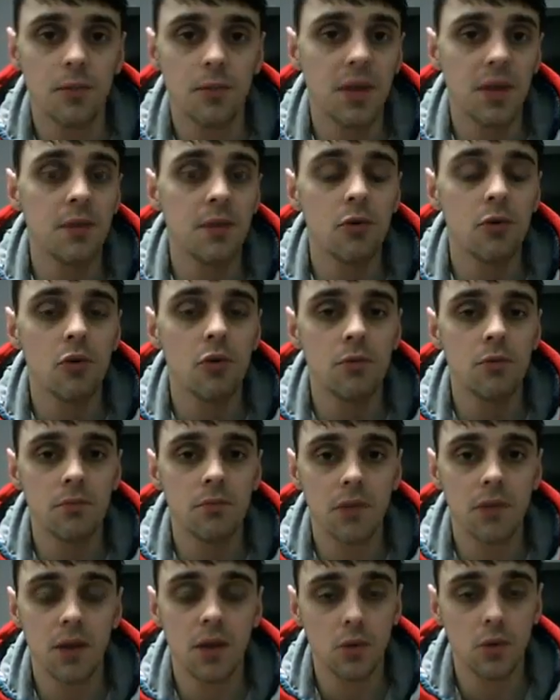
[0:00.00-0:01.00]
people
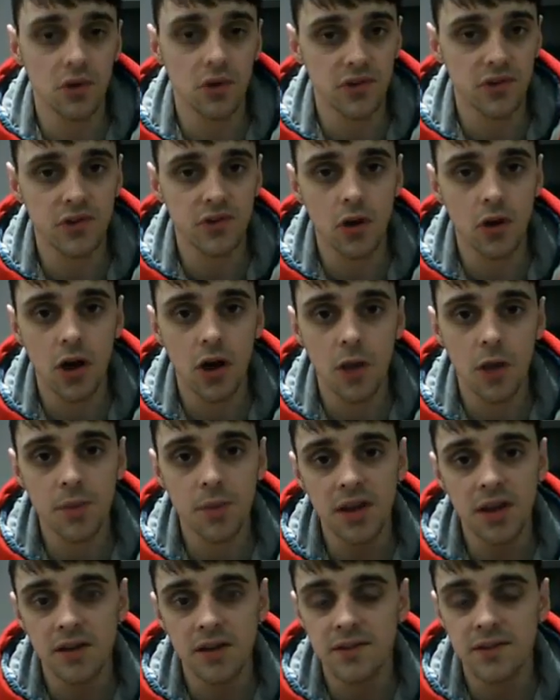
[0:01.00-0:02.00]
might want to start up
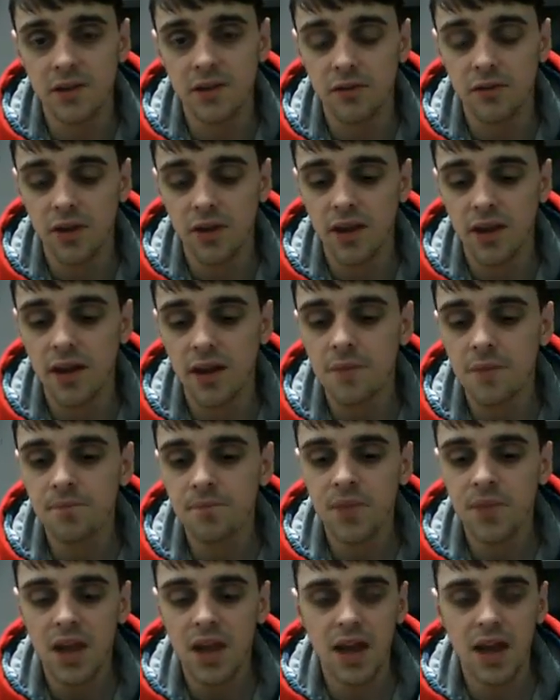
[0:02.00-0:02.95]
in and stuff like that.